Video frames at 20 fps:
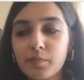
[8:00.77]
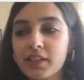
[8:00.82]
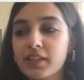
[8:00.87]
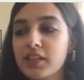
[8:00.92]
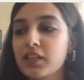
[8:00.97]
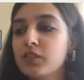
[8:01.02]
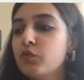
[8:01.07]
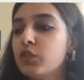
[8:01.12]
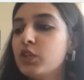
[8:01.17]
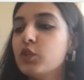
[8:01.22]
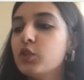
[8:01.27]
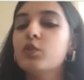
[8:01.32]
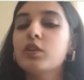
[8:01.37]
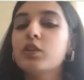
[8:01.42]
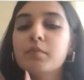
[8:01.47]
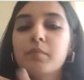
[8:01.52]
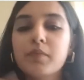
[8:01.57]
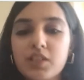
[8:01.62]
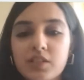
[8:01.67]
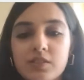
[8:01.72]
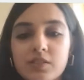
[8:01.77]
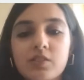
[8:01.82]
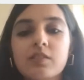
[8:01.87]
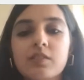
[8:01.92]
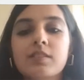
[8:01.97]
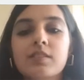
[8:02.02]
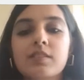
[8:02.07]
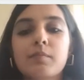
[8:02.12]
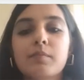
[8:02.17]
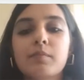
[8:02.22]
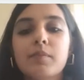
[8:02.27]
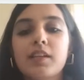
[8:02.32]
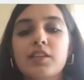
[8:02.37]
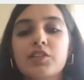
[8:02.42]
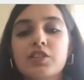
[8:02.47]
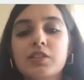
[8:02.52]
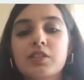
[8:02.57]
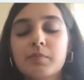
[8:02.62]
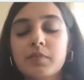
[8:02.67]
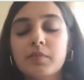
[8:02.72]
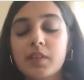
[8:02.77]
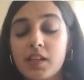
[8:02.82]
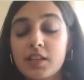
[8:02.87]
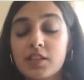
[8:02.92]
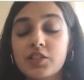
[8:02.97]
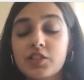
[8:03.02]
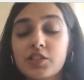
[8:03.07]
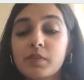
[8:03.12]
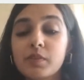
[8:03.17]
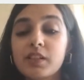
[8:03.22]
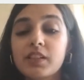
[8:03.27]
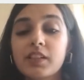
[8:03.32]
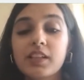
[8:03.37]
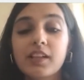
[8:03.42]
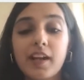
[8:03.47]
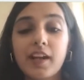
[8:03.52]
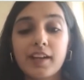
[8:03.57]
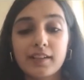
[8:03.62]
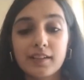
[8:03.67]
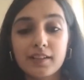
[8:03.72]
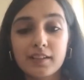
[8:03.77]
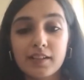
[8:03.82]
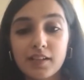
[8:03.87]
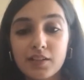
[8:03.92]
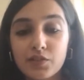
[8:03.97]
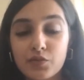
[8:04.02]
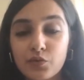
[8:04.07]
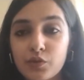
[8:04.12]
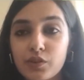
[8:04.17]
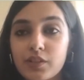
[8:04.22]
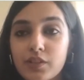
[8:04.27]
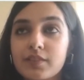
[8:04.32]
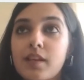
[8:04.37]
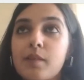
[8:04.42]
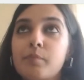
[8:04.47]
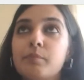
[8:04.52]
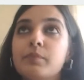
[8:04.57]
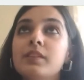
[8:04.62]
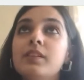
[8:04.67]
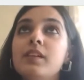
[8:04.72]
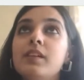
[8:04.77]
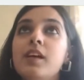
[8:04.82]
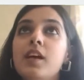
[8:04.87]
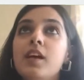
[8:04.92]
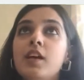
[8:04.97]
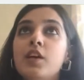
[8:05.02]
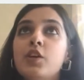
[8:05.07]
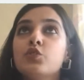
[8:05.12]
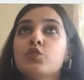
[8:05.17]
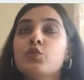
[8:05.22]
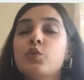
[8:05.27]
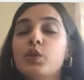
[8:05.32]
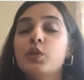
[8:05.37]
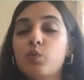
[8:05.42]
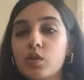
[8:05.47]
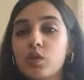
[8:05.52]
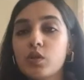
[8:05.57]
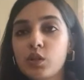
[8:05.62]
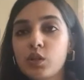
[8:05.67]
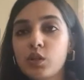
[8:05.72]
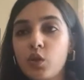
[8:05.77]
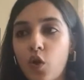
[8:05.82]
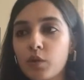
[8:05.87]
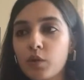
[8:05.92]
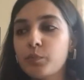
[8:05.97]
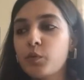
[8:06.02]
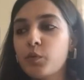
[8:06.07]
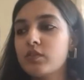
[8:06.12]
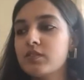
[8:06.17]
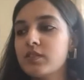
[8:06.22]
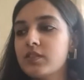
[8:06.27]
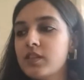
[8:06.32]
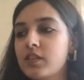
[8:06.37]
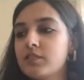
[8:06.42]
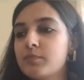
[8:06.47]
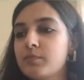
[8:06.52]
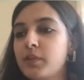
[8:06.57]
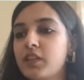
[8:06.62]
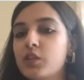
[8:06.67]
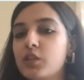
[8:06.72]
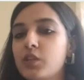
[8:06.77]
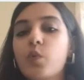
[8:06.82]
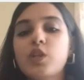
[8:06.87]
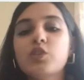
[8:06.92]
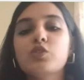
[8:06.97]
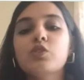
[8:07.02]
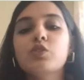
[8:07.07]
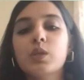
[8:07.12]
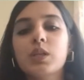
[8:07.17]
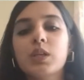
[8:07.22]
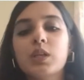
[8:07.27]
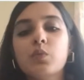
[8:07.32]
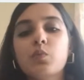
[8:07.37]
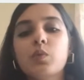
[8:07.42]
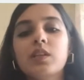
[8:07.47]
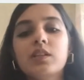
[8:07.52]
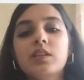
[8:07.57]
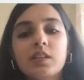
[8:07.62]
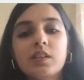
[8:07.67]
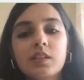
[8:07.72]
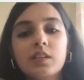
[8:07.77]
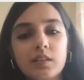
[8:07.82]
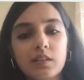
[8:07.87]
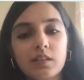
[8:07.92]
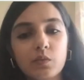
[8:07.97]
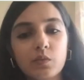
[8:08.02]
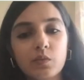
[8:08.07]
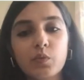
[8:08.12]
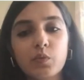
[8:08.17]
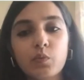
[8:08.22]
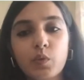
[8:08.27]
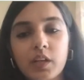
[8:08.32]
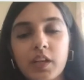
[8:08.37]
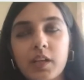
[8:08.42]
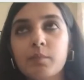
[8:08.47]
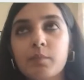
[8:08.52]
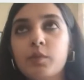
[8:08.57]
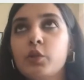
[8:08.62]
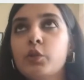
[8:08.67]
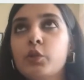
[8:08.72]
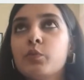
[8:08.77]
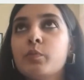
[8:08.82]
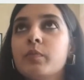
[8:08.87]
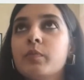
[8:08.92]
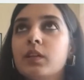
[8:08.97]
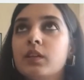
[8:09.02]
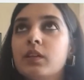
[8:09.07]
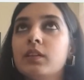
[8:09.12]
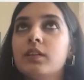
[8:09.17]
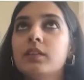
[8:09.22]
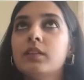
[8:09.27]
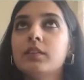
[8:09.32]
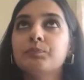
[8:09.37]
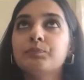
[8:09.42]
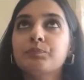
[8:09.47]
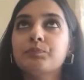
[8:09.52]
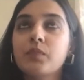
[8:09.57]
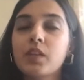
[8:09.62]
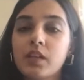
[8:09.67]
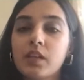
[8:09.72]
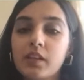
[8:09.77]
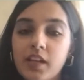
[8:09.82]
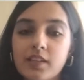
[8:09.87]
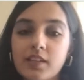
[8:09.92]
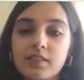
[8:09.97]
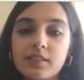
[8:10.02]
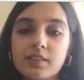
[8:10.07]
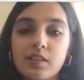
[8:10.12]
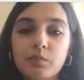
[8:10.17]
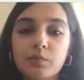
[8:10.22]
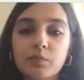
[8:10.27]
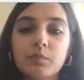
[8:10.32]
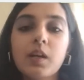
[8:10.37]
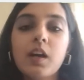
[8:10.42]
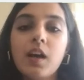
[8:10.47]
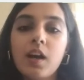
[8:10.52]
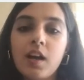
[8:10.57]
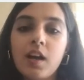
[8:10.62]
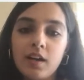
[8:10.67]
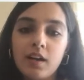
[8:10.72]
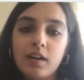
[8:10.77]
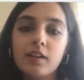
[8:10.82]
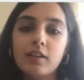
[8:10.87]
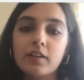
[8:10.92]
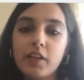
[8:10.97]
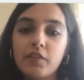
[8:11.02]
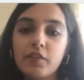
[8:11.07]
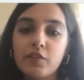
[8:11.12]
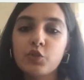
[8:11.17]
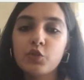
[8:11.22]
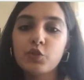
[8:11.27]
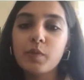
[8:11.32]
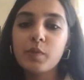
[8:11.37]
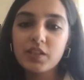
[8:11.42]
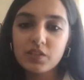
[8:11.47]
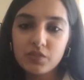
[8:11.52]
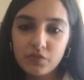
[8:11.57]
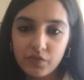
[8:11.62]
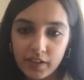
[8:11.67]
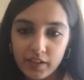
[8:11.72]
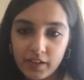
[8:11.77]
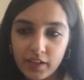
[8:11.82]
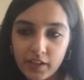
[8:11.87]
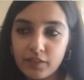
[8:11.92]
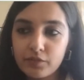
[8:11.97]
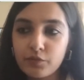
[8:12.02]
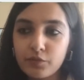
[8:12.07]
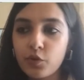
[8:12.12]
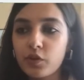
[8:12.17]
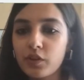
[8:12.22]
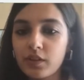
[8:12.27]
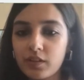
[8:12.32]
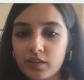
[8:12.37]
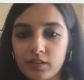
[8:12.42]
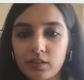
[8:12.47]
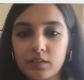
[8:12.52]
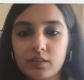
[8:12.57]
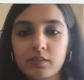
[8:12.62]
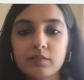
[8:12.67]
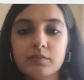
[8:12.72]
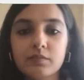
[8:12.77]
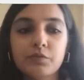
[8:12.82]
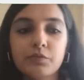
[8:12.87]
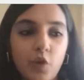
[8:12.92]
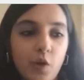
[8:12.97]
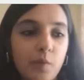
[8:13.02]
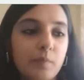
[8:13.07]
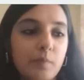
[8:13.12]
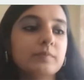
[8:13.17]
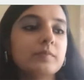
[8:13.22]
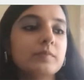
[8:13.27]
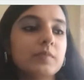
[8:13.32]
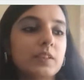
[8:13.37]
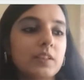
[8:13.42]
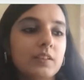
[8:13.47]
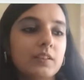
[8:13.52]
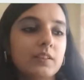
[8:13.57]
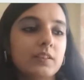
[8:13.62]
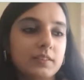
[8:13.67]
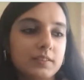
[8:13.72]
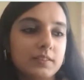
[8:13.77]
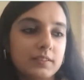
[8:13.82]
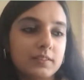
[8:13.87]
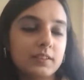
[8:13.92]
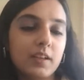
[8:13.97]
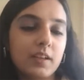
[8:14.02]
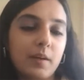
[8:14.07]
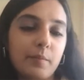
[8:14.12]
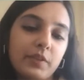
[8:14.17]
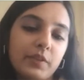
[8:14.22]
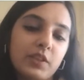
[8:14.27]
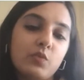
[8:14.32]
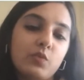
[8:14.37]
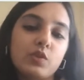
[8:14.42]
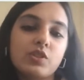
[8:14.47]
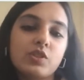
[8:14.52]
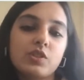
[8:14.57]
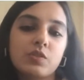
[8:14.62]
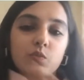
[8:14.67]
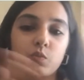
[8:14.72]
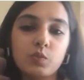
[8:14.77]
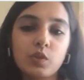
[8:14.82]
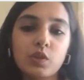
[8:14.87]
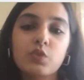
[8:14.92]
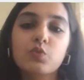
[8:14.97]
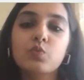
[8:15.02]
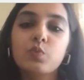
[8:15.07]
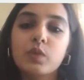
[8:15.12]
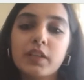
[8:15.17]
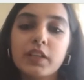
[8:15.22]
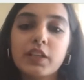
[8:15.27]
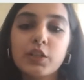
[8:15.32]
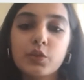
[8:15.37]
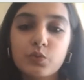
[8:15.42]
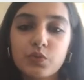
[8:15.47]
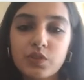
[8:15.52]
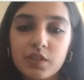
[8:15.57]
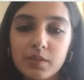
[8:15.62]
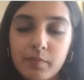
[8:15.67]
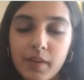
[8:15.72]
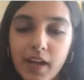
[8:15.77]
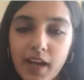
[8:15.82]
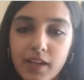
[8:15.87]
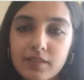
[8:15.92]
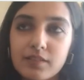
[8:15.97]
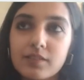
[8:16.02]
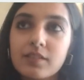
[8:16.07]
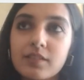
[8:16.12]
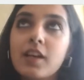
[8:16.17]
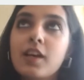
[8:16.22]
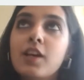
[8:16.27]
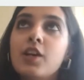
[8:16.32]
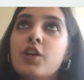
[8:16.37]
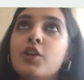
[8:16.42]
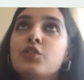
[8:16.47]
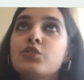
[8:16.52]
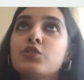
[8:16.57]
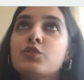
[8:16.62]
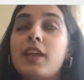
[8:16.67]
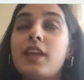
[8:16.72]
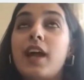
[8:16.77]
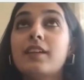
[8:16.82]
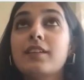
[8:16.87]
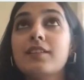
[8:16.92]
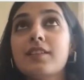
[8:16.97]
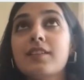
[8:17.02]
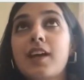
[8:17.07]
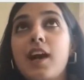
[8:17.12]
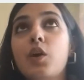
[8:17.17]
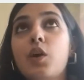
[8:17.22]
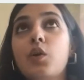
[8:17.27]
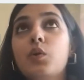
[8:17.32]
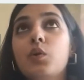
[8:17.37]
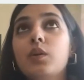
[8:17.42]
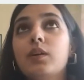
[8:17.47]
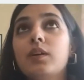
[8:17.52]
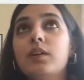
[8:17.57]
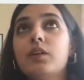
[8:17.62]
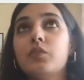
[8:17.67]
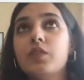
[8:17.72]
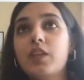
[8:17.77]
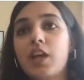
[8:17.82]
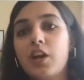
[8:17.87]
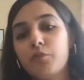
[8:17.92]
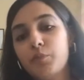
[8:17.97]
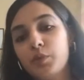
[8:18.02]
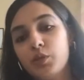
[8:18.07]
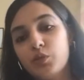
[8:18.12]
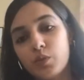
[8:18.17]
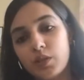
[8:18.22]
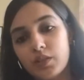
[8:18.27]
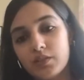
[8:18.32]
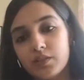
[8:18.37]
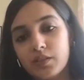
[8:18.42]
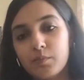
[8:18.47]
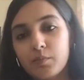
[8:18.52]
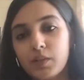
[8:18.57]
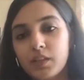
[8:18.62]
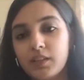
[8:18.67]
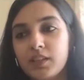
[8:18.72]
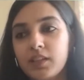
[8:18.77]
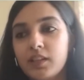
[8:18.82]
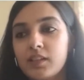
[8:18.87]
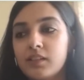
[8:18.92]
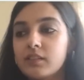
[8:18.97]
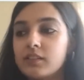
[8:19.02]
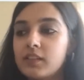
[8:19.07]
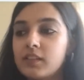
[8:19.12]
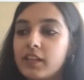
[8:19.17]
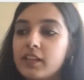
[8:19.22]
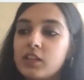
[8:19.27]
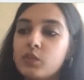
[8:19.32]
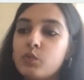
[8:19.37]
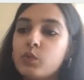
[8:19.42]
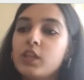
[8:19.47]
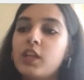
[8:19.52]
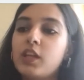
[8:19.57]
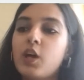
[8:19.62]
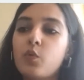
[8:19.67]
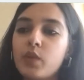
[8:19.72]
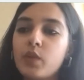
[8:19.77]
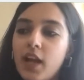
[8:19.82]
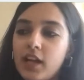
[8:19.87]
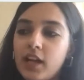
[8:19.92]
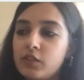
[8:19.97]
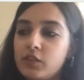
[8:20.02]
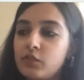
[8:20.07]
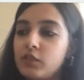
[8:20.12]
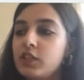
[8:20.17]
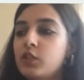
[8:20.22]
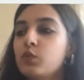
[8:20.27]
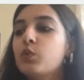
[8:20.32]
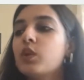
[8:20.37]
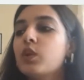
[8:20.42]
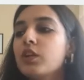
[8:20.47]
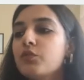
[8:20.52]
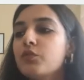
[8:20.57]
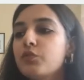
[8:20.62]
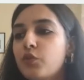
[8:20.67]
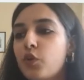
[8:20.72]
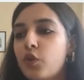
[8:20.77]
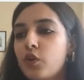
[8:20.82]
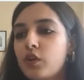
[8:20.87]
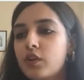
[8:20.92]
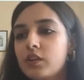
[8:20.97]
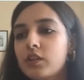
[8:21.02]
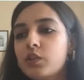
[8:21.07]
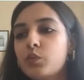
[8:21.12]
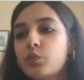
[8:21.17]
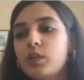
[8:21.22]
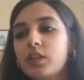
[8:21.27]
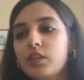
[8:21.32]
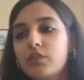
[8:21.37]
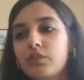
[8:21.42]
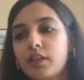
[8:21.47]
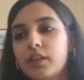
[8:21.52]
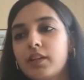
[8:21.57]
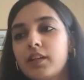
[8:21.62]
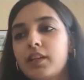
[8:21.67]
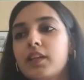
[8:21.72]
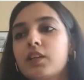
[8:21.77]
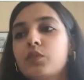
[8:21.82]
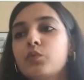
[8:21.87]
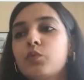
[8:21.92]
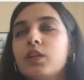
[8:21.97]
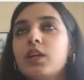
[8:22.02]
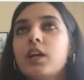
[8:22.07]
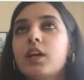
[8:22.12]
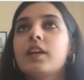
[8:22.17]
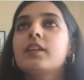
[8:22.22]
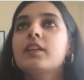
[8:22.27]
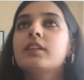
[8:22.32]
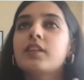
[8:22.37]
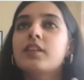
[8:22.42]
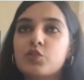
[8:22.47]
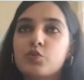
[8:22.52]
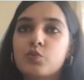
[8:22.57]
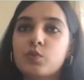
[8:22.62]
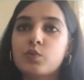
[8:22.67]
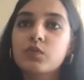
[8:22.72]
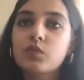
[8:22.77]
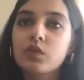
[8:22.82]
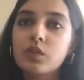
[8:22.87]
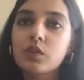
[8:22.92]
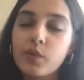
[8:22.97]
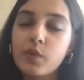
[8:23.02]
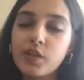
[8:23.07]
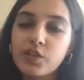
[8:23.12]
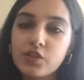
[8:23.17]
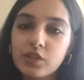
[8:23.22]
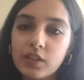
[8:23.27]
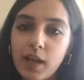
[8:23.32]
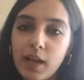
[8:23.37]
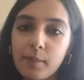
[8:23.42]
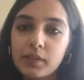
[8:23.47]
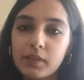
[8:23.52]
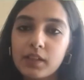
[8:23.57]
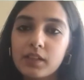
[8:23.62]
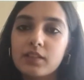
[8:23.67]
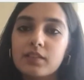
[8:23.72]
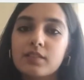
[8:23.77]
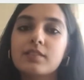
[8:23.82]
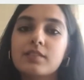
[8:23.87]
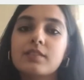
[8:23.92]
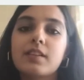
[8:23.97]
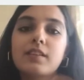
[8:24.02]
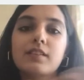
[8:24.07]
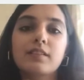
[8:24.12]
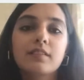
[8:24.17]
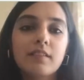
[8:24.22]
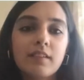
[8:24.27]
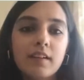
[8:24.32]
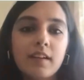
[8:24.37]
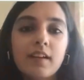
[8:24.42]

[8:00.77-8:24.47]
but then we couldn't meet some eligibility criteria, for example. So it was a long process, but eventually we were able to raise some revenue based funding from a company which works with D2C brands. So that is how we have been raising money, and like even now we are actively looking for equity funding, and we are in touch with the venture capitalists and